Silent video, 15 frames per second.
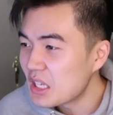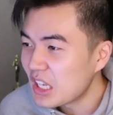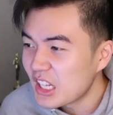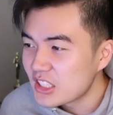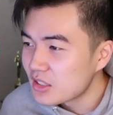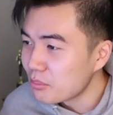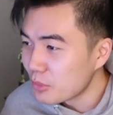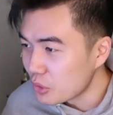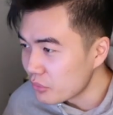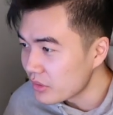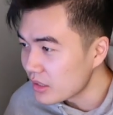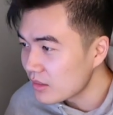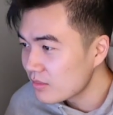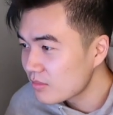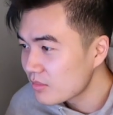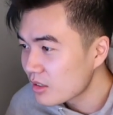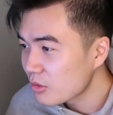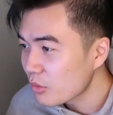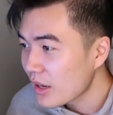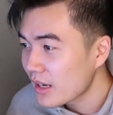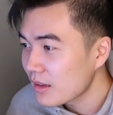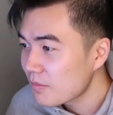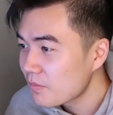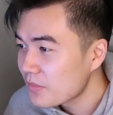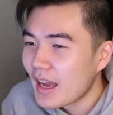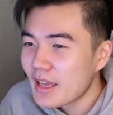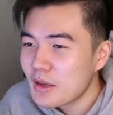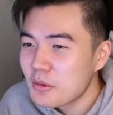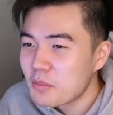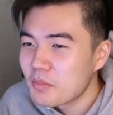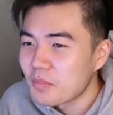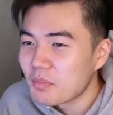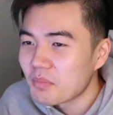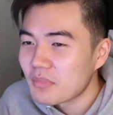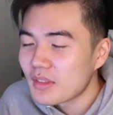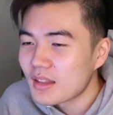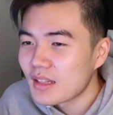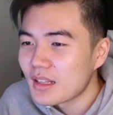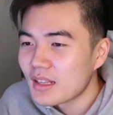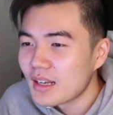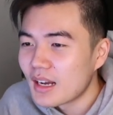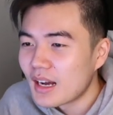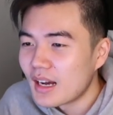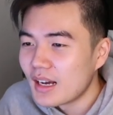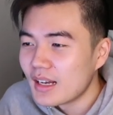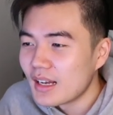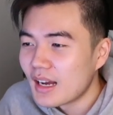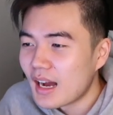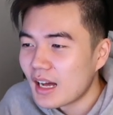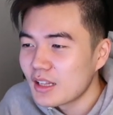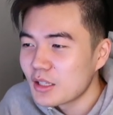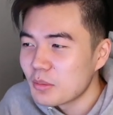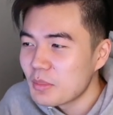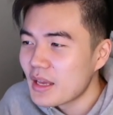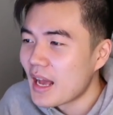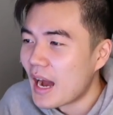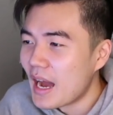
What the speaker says: It's a movie, right? I'll admit,